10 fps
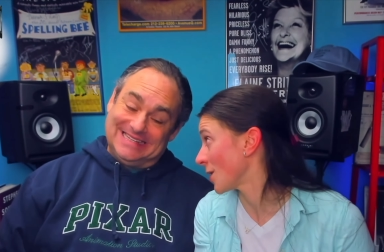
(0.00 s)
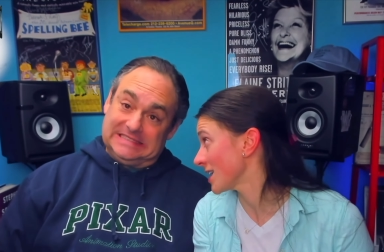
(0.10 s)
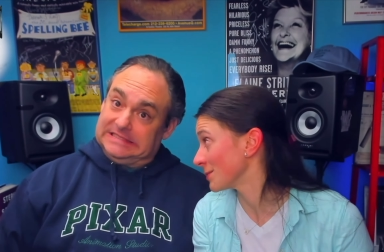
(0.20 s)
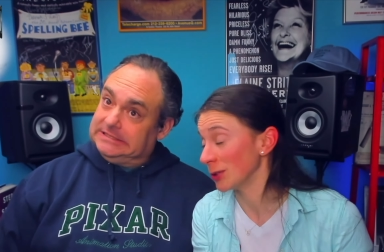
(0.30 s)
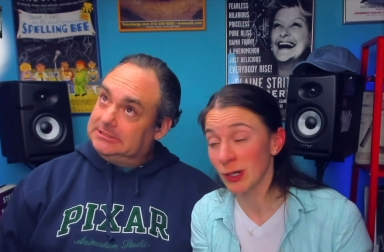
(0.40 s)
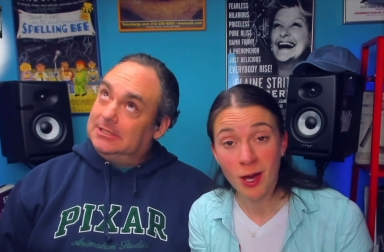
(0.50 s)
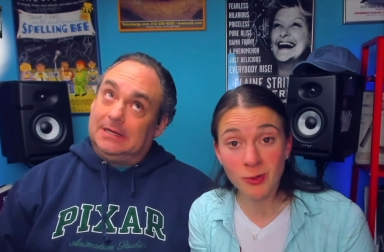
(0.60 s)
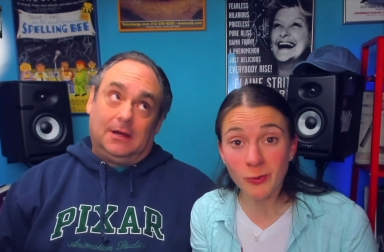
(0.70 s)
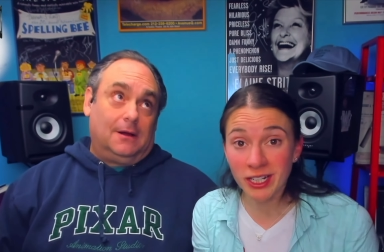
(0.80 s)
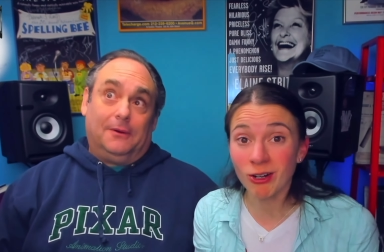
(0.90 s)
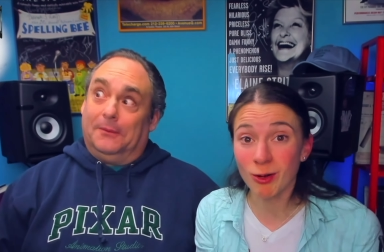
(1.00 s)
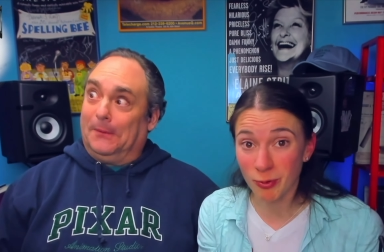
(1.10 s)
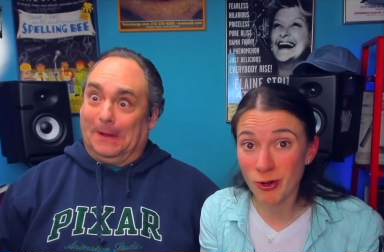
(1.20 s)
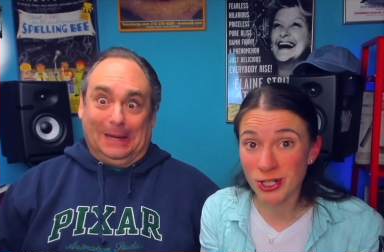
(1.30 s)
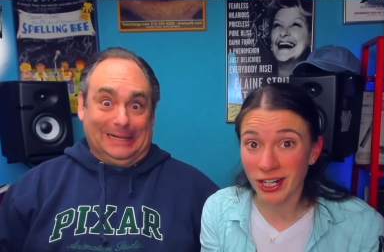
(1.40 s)
Speaker 1: possible, but we are
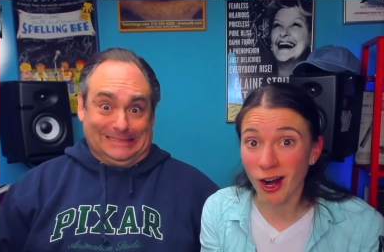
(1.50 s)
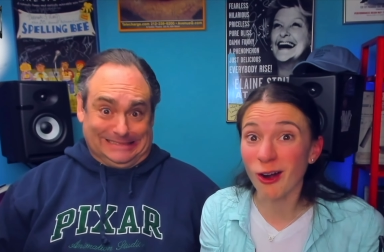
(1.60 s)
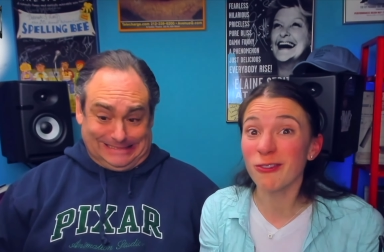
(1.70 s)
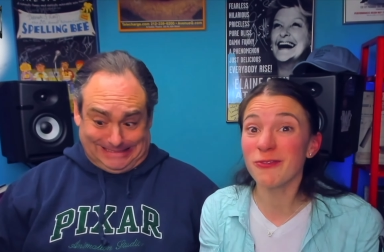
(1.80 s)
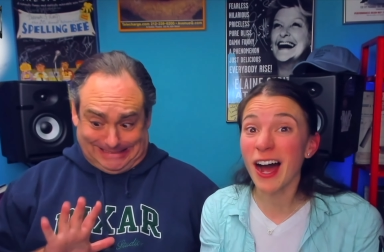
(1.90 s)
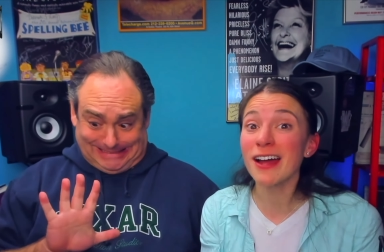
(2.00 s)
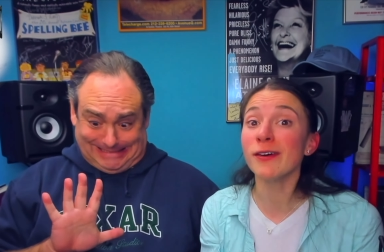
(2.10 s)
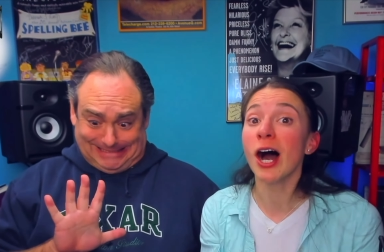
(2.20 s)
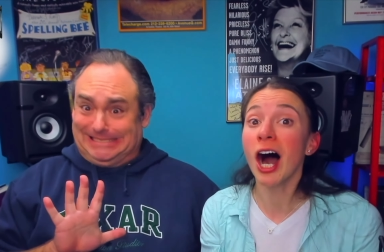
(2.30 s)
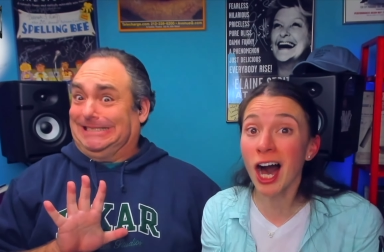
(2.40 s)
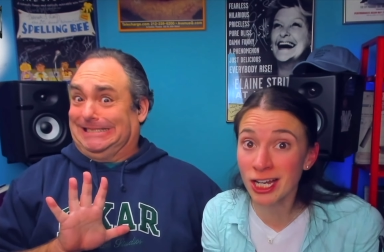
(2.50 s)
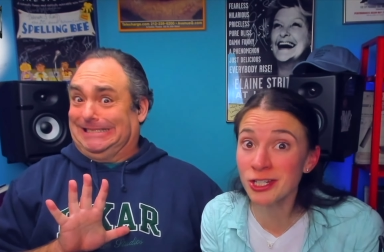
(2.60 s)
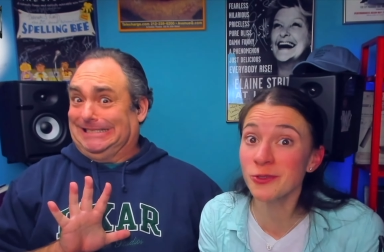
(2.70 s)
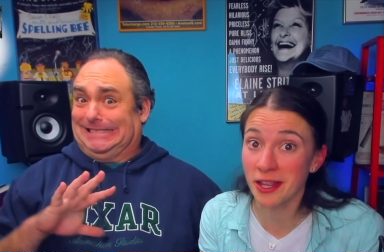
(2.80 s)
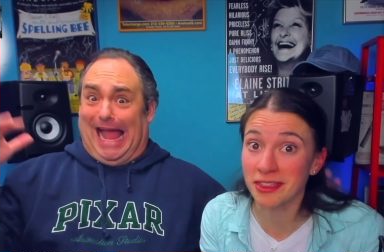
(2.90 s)
approaching our
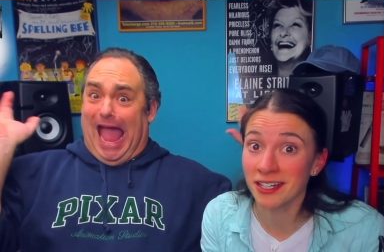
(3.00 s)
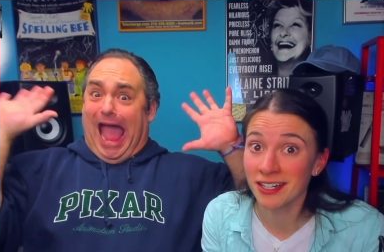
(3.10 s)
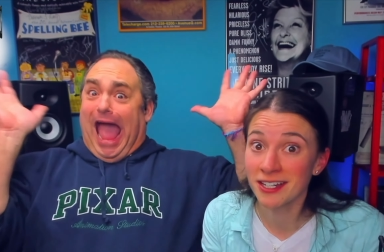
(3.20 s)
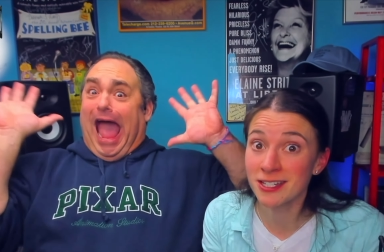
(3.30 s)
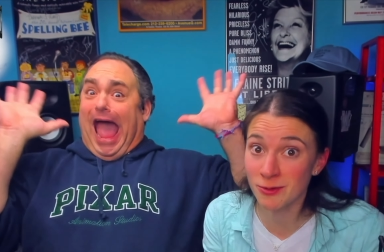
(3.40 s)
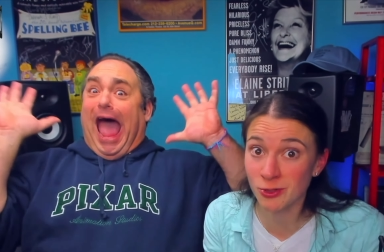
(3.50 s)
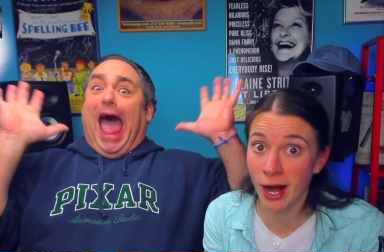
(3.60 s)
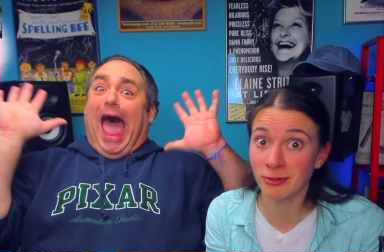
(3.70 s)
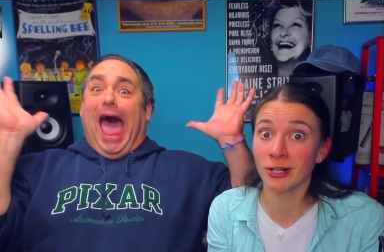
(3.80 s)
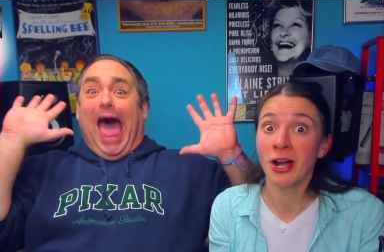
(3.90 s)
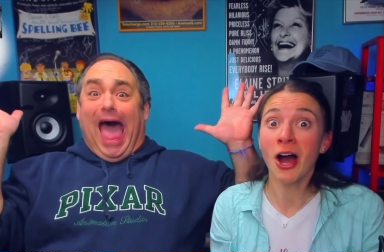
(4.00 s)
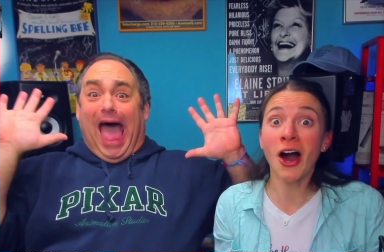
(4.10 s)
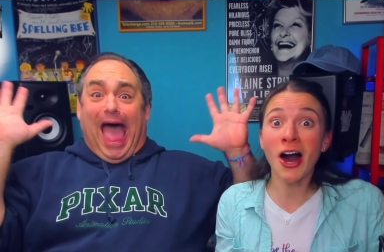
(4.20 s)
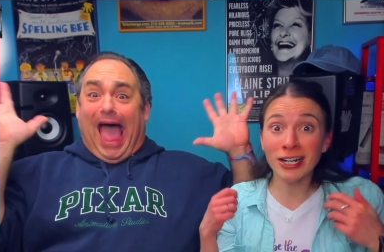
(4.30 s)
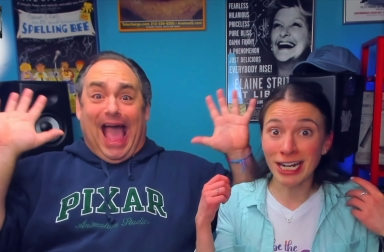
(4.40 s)
500th subscriber
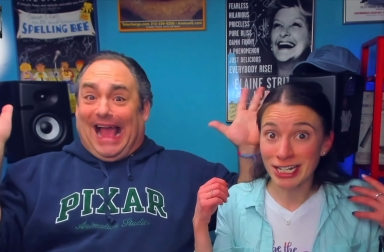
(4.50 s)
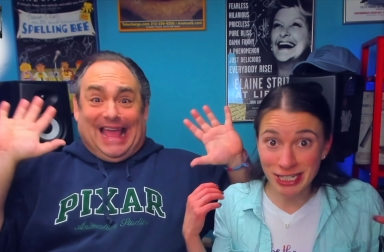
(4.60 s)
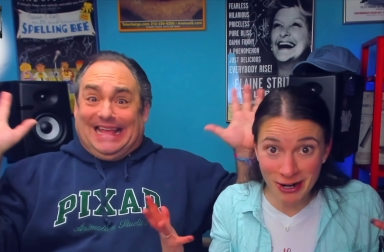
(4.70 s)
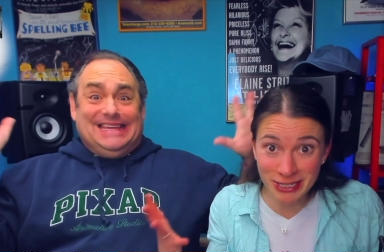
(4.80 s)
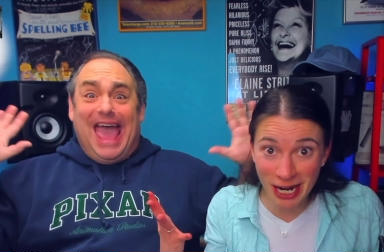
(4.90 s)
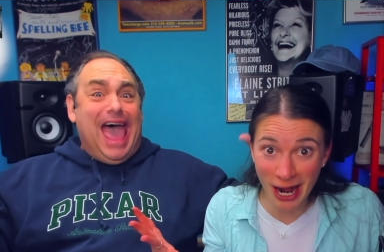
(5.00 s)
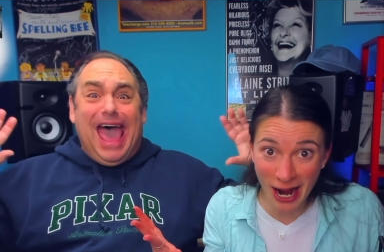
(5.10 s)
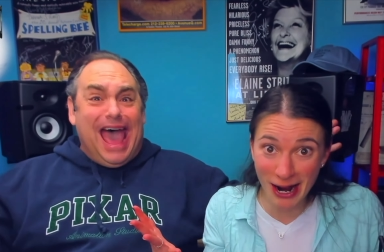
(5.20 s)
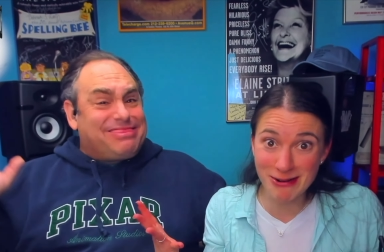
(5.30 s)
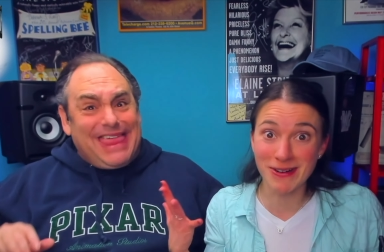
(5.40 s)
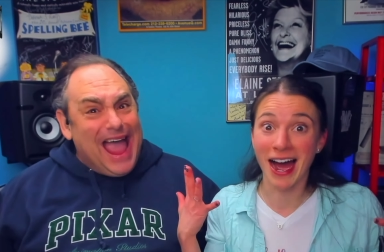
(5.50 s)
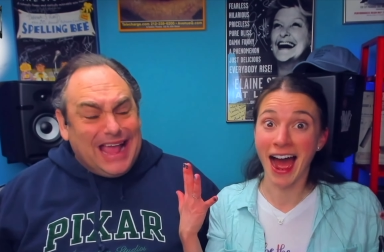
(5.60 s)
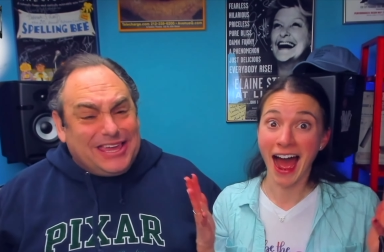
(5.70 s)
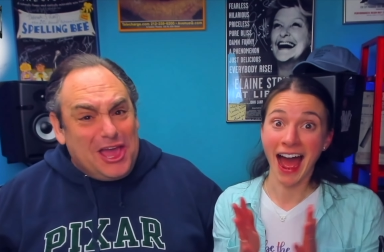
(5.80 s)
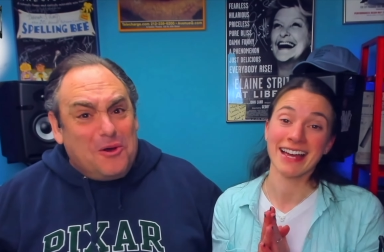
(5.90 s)
on YouTube.
Speaker 2: Yeah,
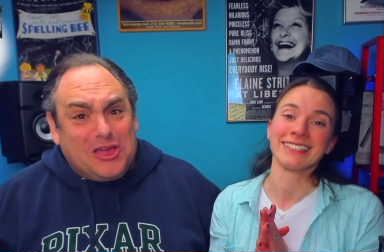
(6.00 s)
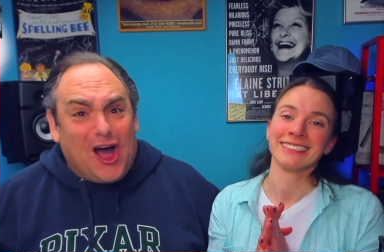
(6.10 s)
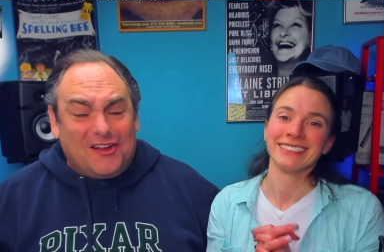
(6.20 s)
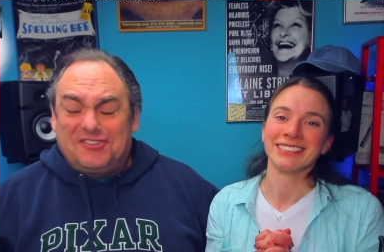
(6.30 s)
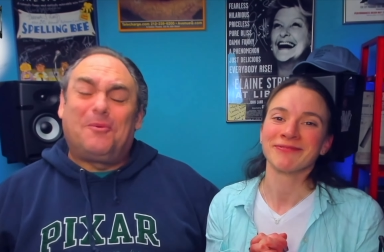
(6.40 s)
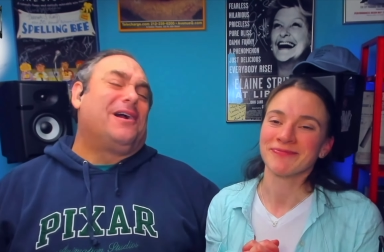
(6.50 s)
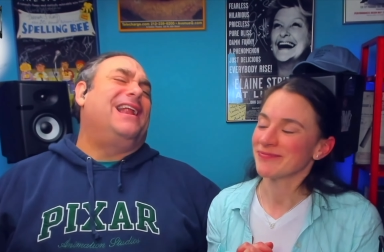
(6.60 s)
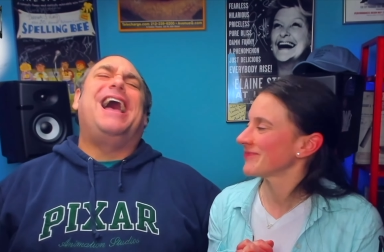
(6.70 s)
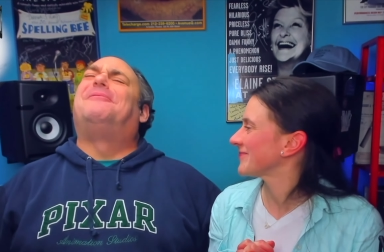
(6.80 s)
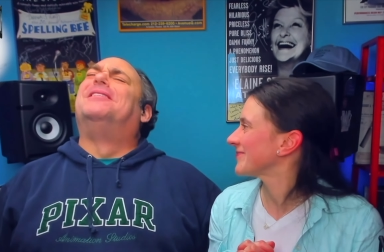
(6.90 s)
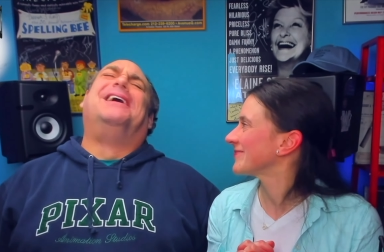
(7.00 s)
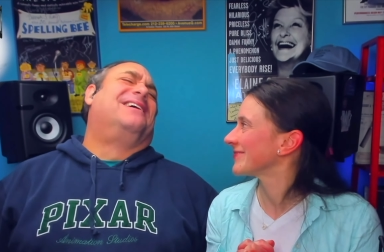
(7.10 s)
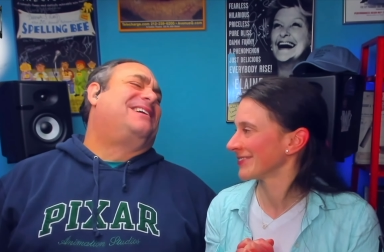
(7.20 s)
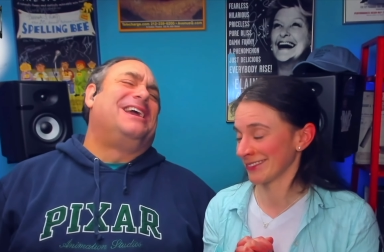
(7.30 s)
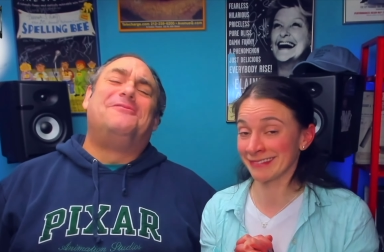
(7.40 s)
thank you, y'all. So we're gonna have a little
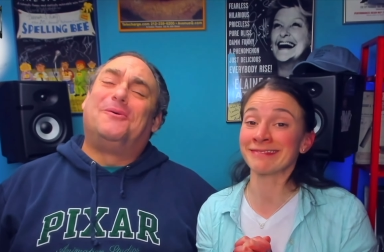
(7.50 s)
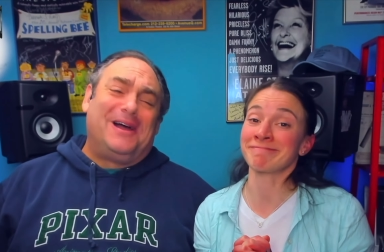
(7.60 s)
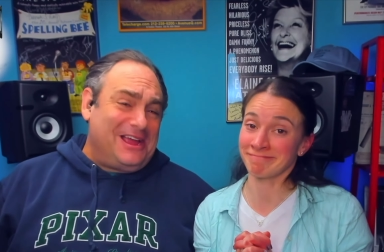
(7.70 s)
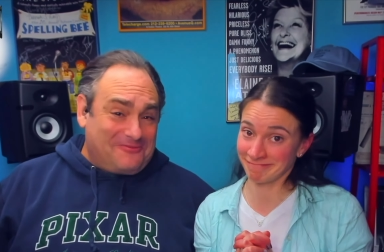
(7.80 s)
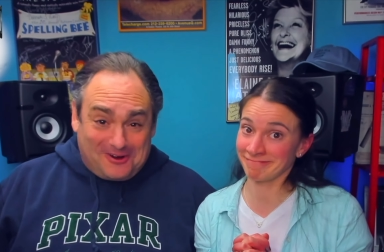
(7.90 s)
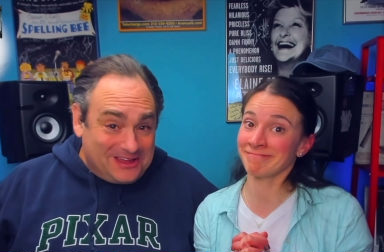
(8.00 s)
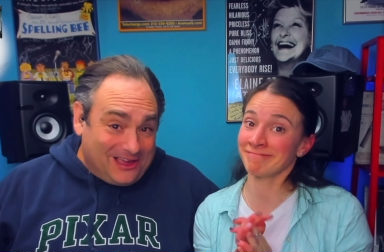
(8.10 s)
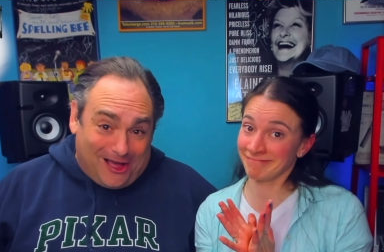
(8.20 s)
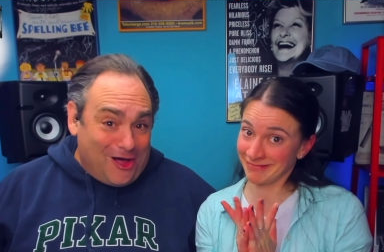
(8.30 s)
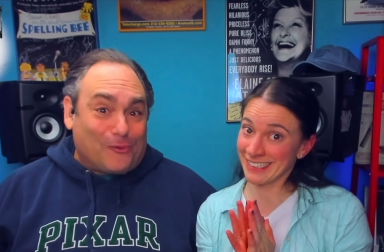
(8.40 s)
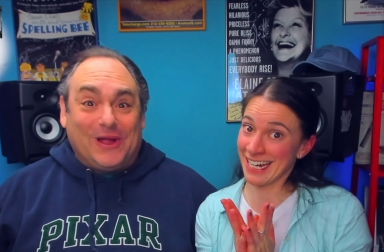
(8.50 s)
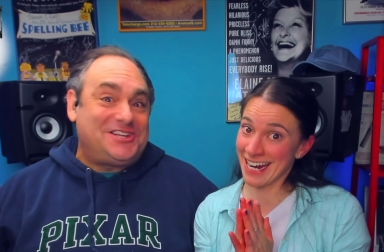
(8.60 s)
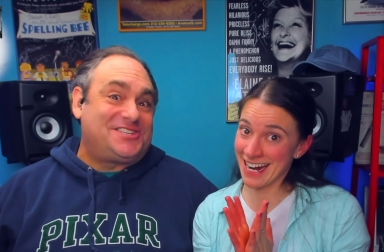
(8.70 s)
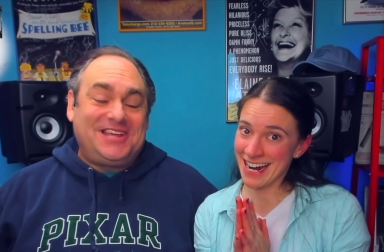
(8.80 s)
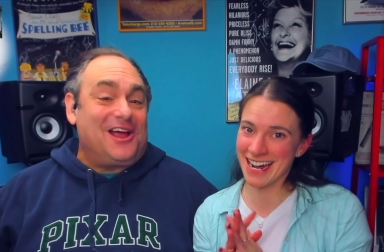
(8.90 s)
giveaway mm -hmm. for mm-hmm. y'all. We
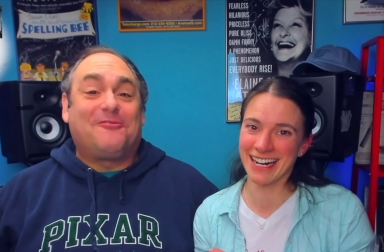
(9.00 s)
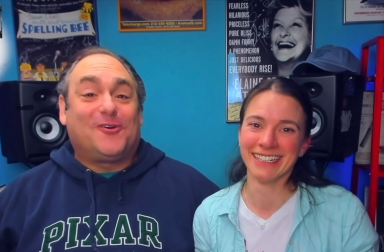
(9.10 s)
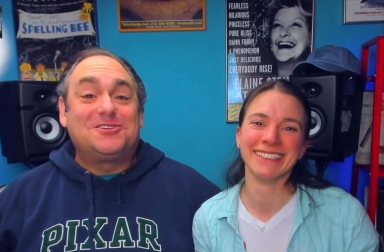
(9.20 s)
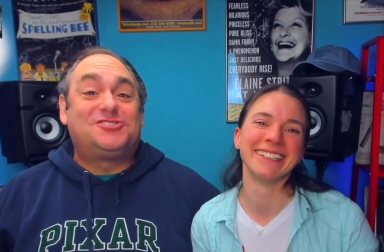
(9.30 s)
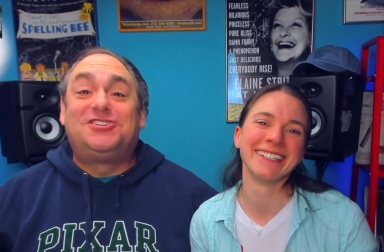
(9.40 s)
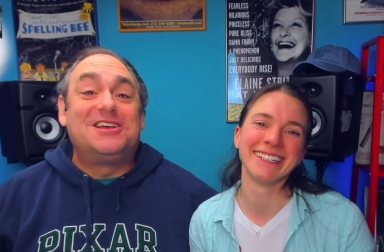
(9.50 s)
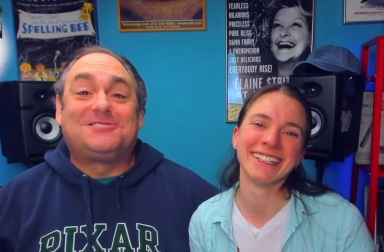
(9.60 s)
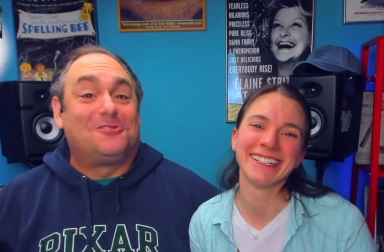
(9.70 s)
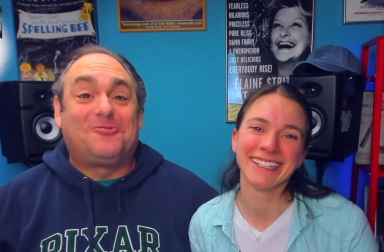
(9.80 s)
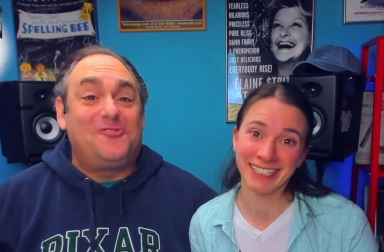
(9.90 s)
yeah. just did our first chiseled